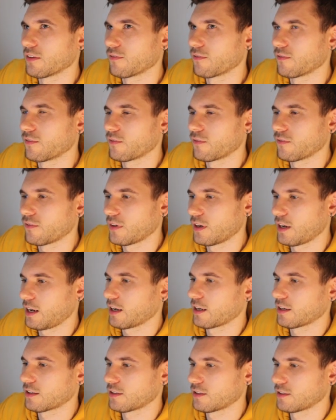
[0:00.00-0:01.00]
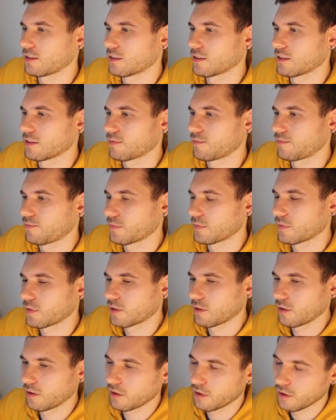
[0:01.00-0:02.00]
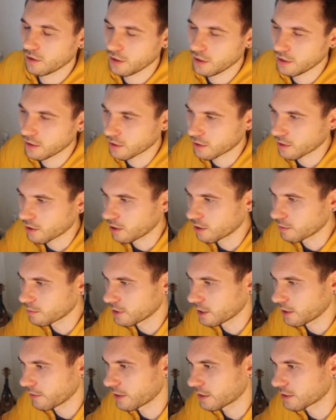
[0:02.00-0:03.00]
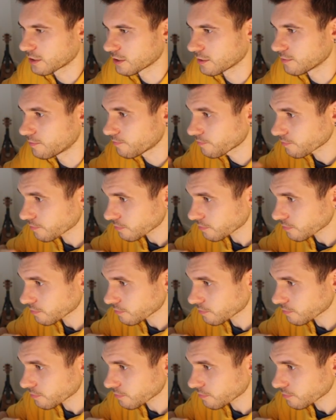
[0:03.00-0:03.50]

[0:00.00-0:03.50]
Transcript: flex in the column direction,